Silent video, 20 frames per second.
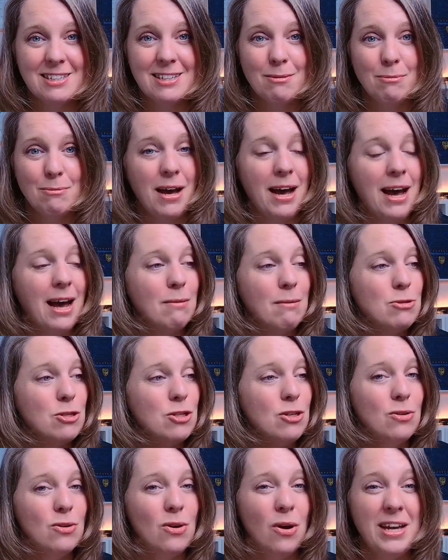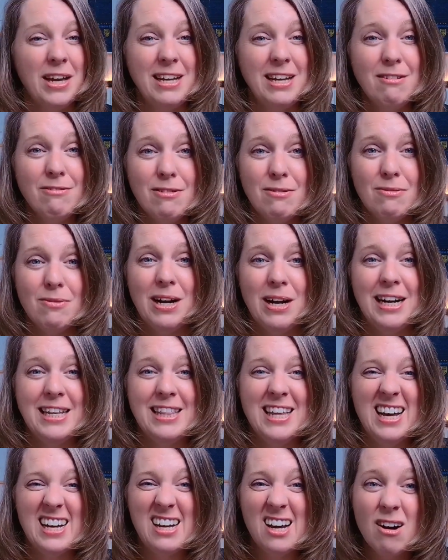perhaps you're not even really
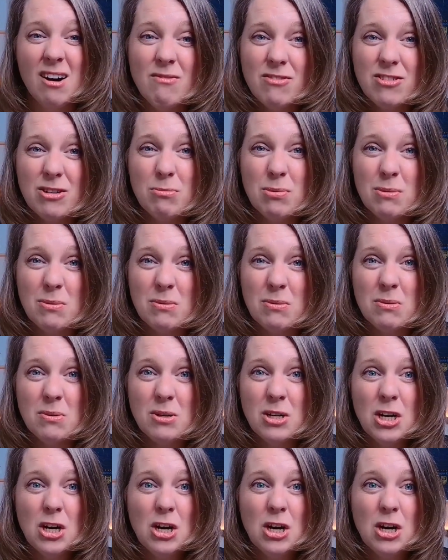that comfortable